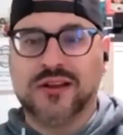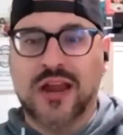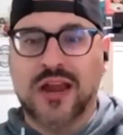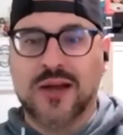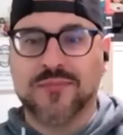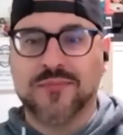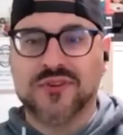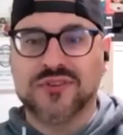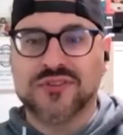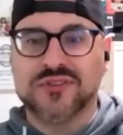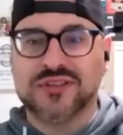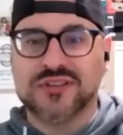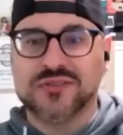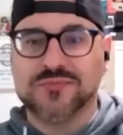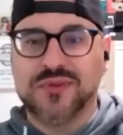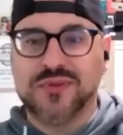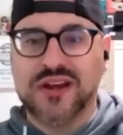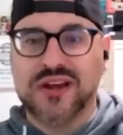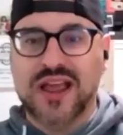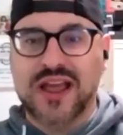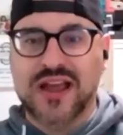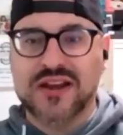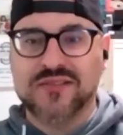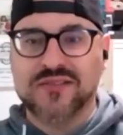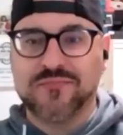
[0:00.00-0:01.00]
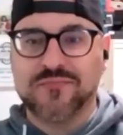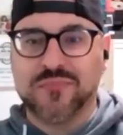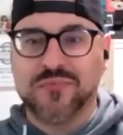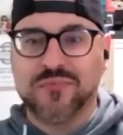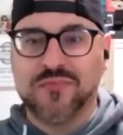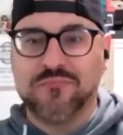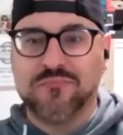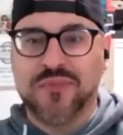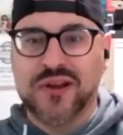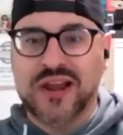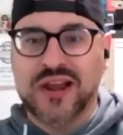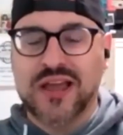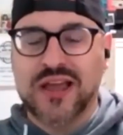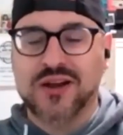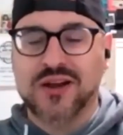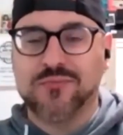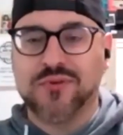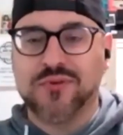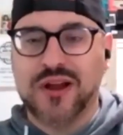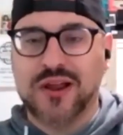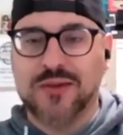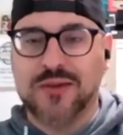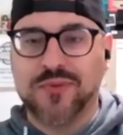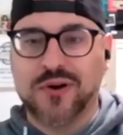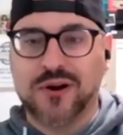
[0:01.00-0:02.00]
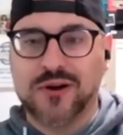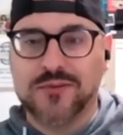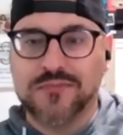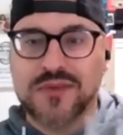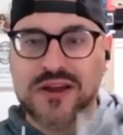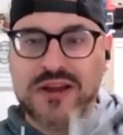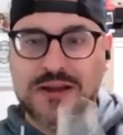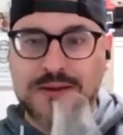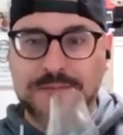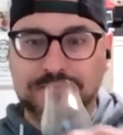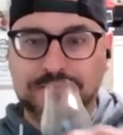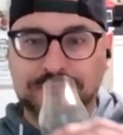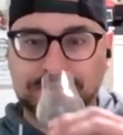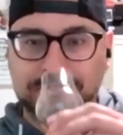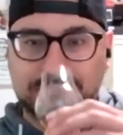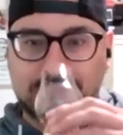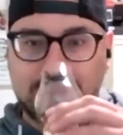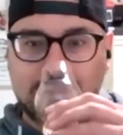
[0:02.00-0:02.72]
Cameron says banana banana bread, pardon me.